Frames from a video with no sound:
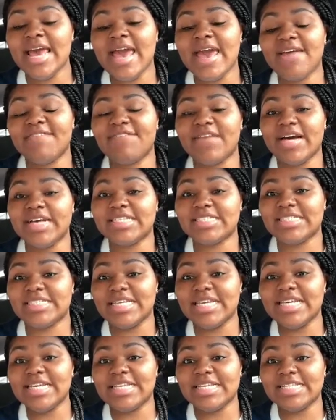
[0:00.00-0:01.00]
if I
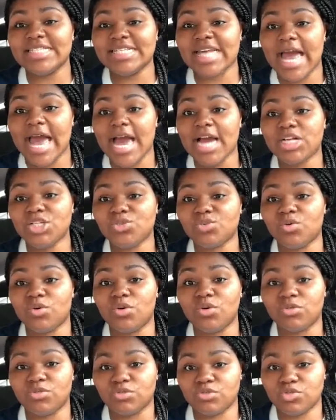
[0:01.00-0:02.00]
see this
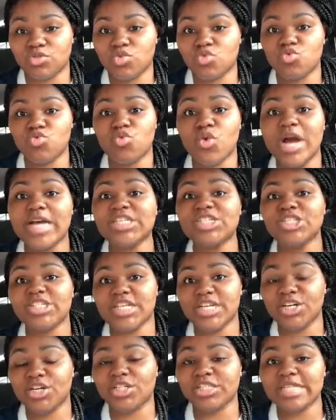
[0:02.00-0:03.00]
actual
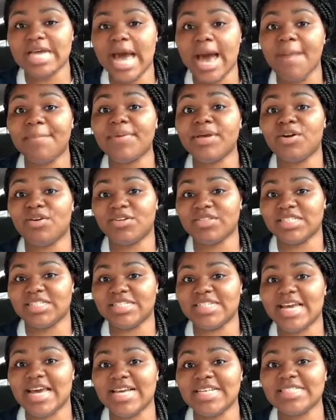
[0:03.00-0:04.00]
question or topic on the
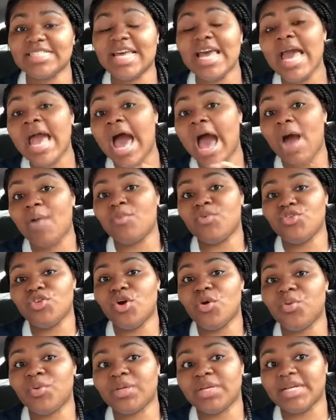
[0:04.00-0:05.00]
test, I would
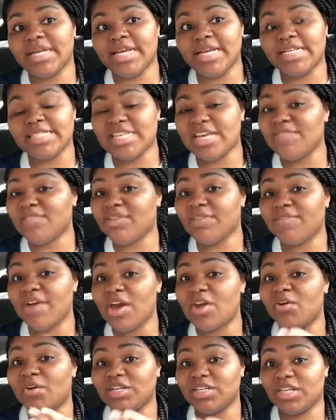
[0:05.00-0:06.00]
know what it is. Even if I
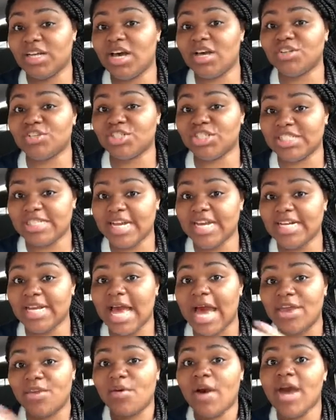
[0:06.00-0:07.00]
don't understand it,
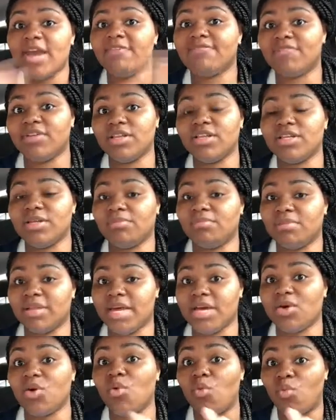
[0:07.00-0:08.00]
I know how to fill in the
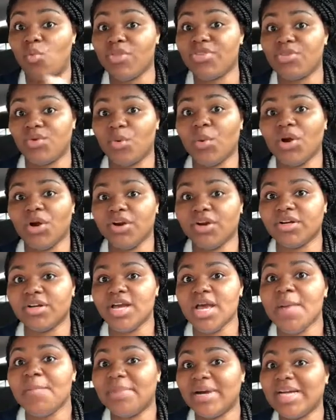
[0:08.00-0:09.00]
blank with the word
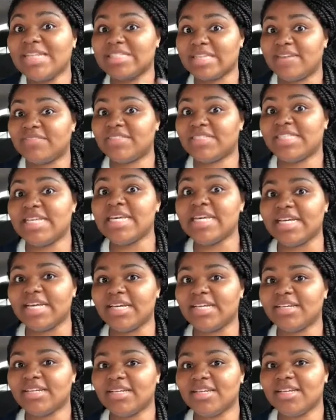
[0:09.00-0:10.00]
because I've seen it.
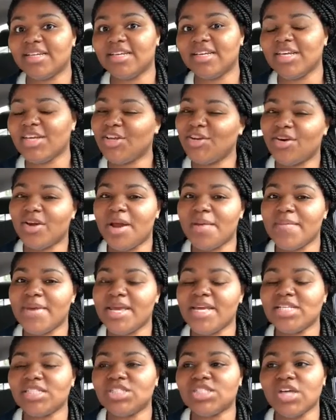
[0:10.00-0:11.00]
You know what I
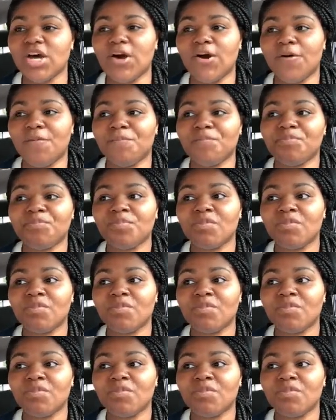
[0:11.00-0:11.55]
mean? So